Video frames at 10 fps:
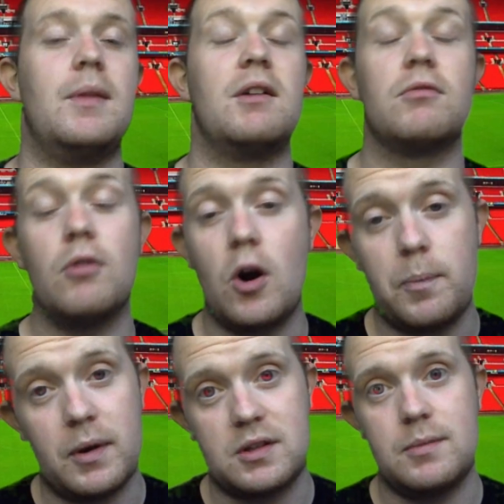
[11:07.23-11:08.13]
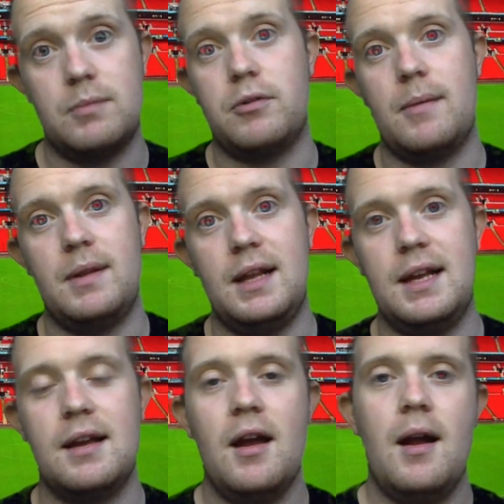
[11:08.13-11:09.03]
They're rock bottom of the Premier
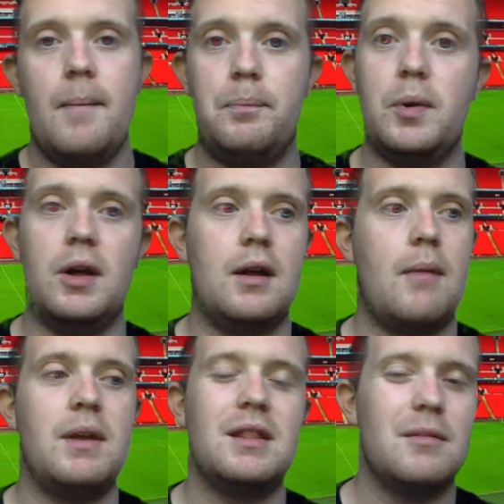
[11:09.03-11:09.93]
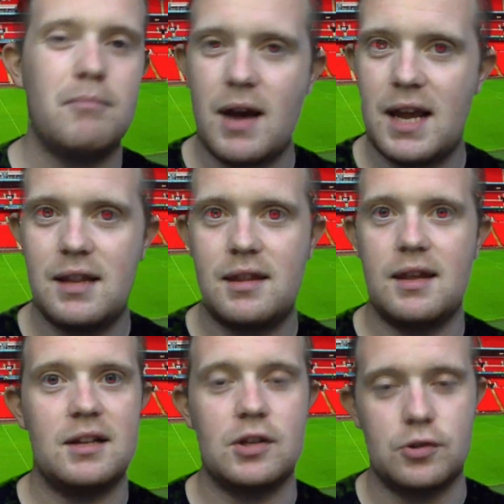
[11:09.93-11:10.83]
League. But, the main
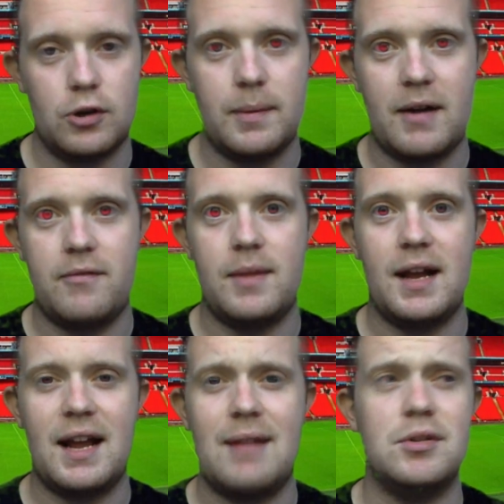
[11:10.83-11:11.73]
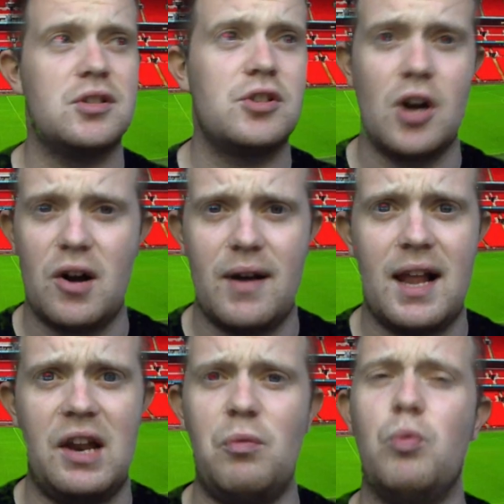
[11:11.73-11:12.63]
thing to talk about from that game is Joe
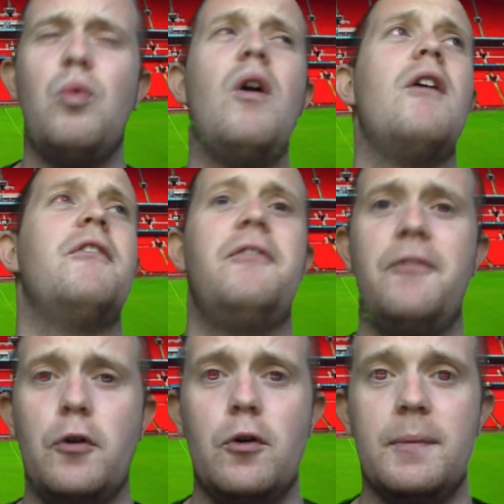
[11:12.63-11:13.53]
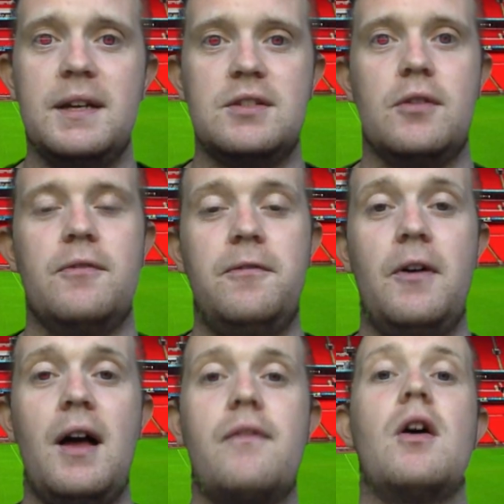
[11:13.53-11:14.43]
Allen. What form he's on.
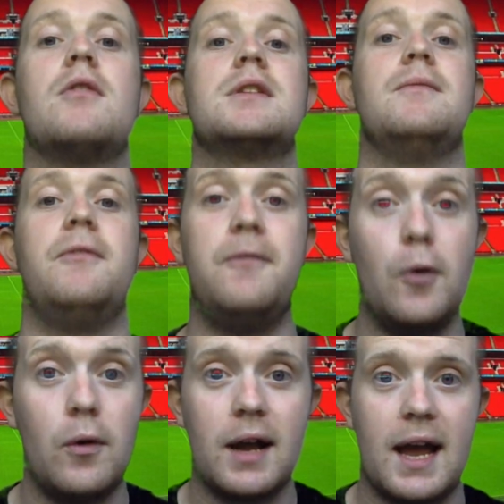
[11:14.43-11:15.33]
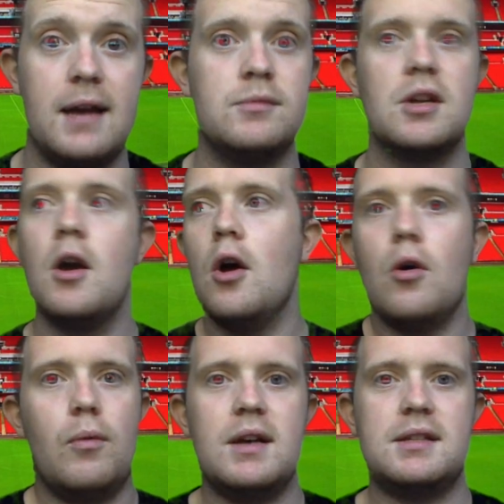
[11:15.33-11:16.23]
5 goals in 4 games.
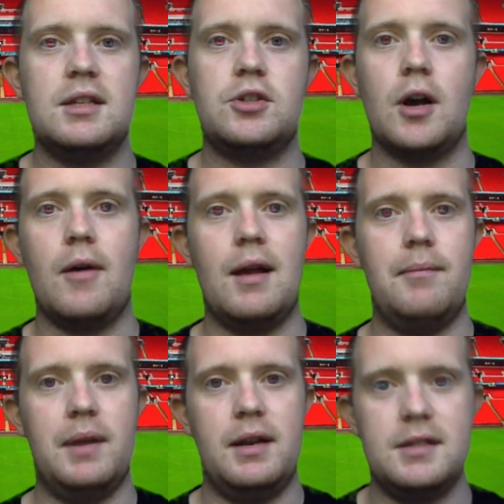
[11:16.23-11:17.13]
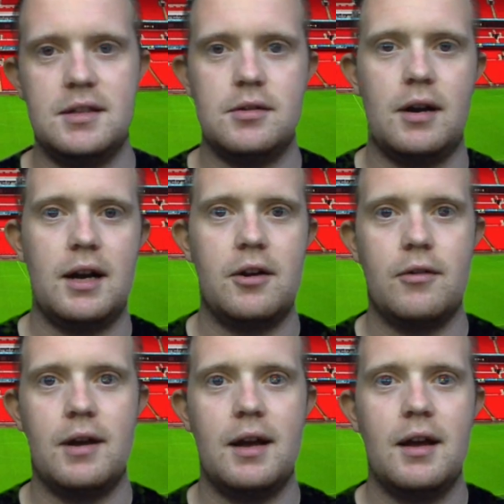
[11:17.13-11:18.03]
Where's this Joe Allen been his entire
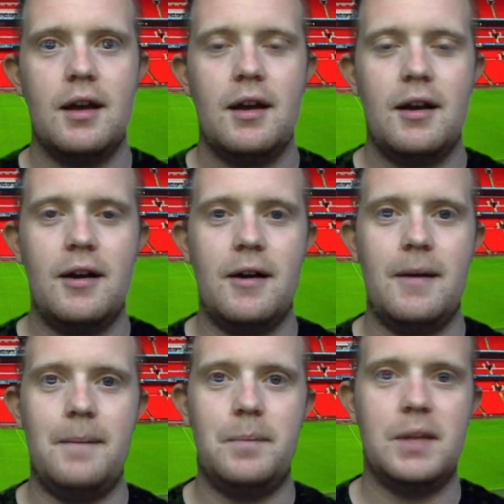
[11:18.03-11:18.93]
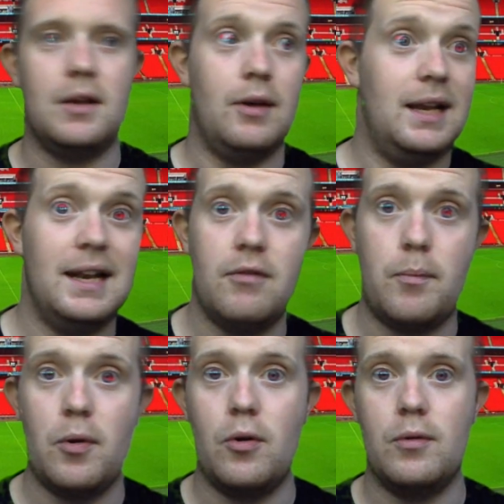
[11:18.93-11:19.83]
career? At
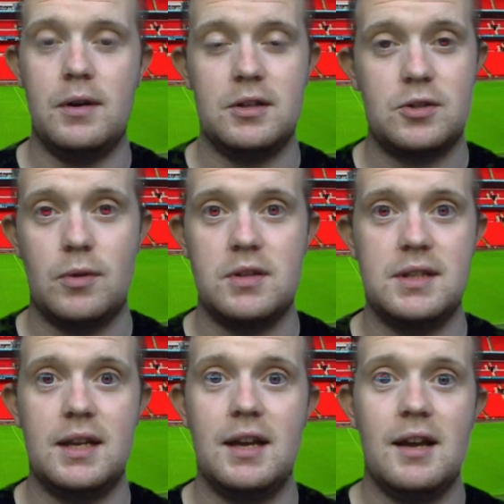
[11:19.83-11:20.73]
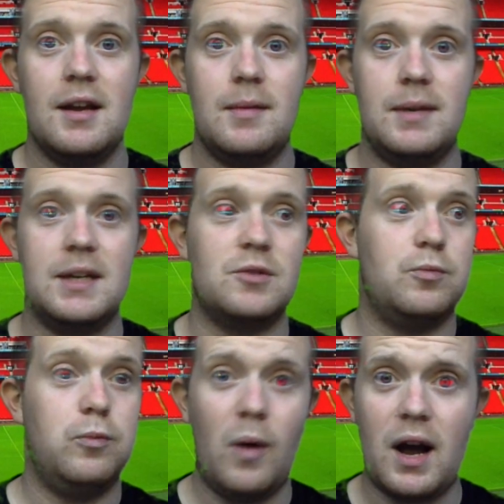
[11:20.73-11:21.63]
Liverpool and at Swansea. Because,
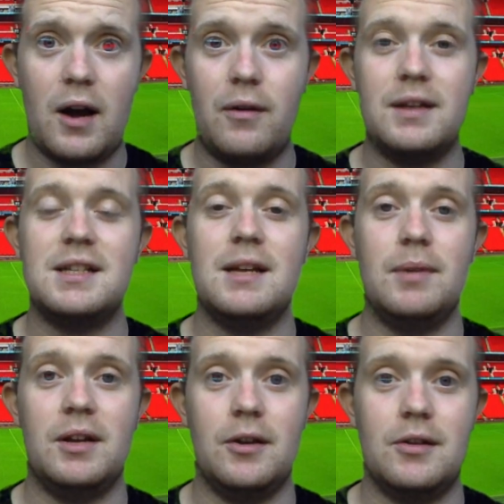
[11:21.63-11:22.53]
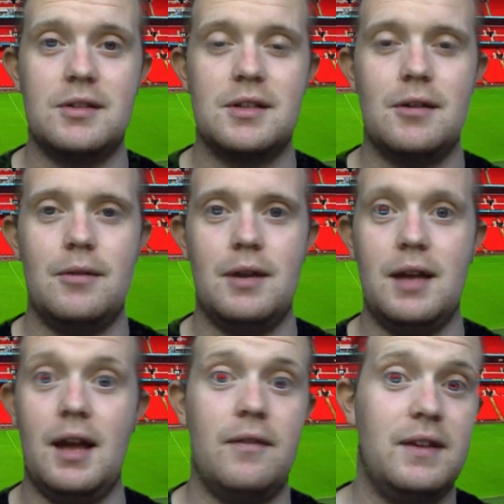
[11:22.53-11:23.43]
wow, has he been good. So,
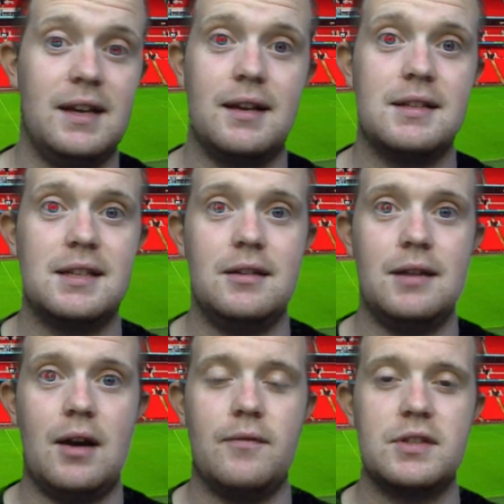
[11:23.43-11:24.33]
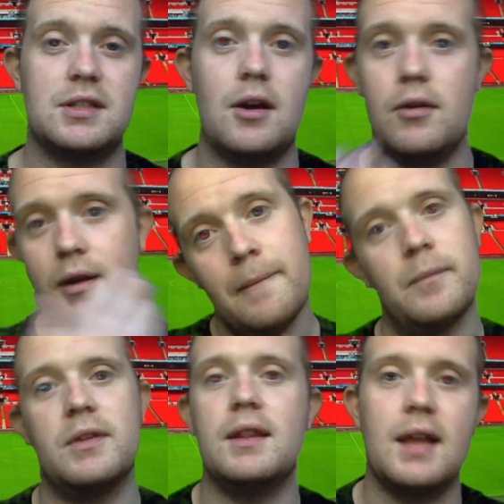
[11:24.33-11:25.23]
if he can continue that on for Stoke,
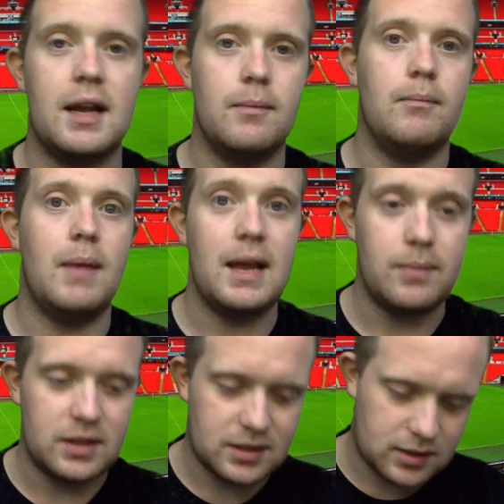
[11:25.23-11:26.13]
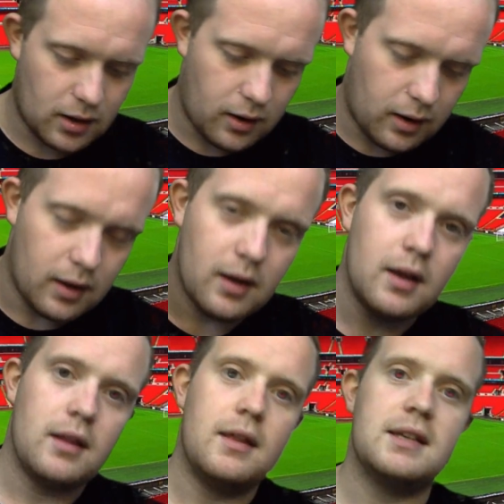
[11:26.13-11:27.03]
then they can maybe start
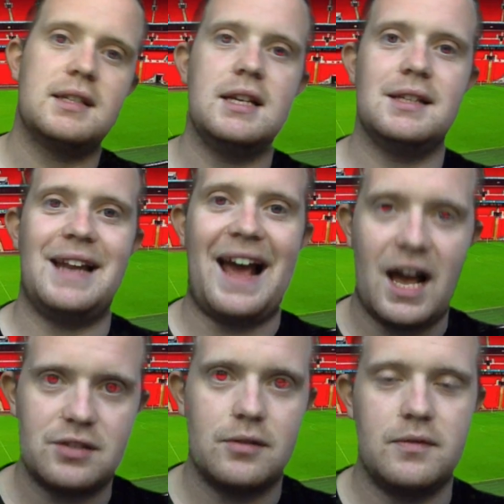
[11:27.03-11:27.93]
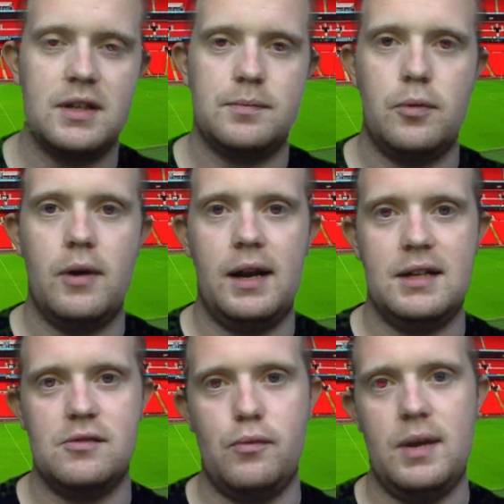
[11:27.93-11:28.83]
their season as of this point,
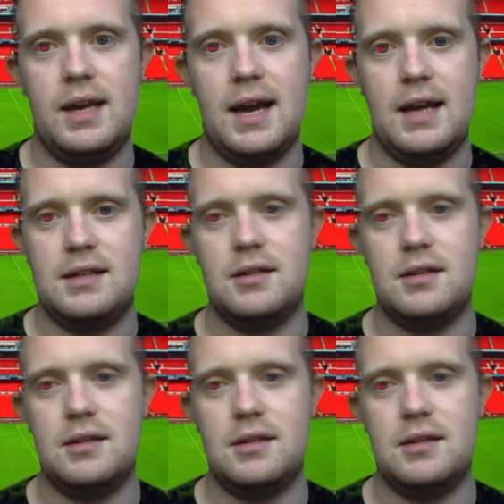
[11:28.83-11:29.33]
as of week 8.